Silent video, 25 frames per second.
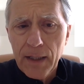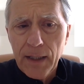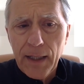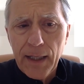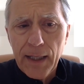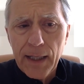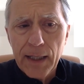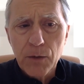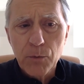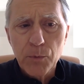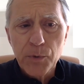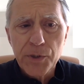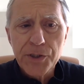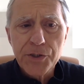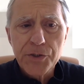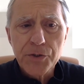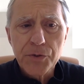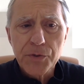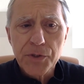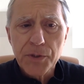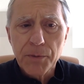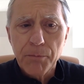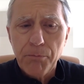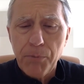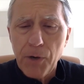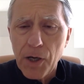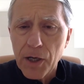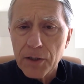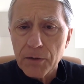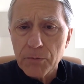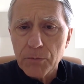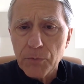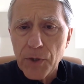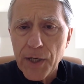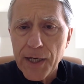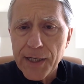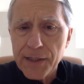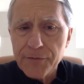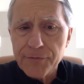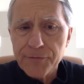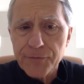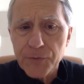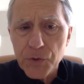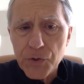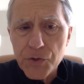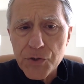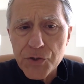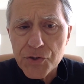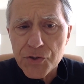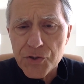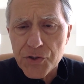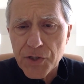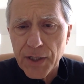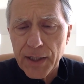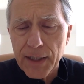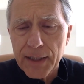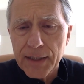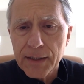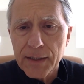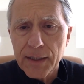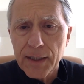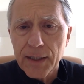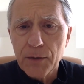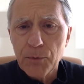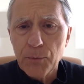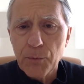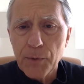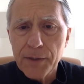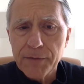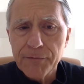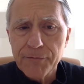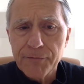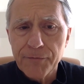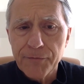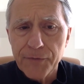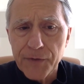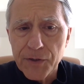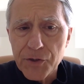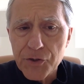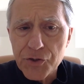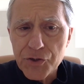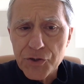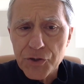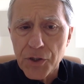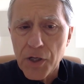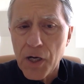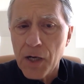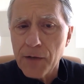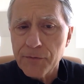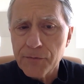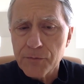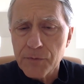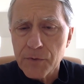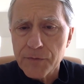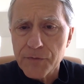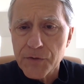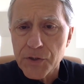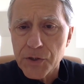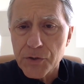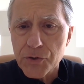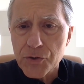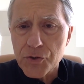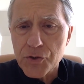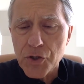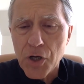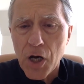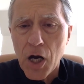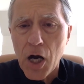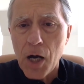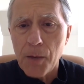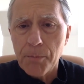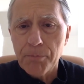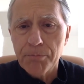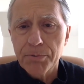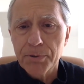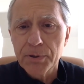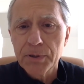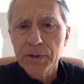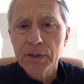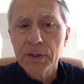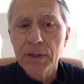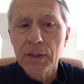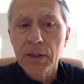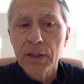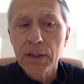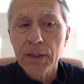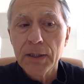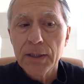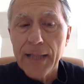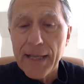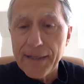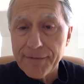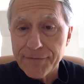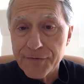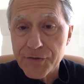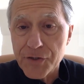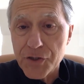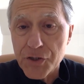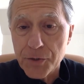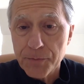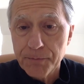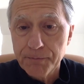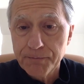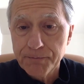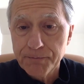And we do the bottom right first, and then we finish it off with the top left.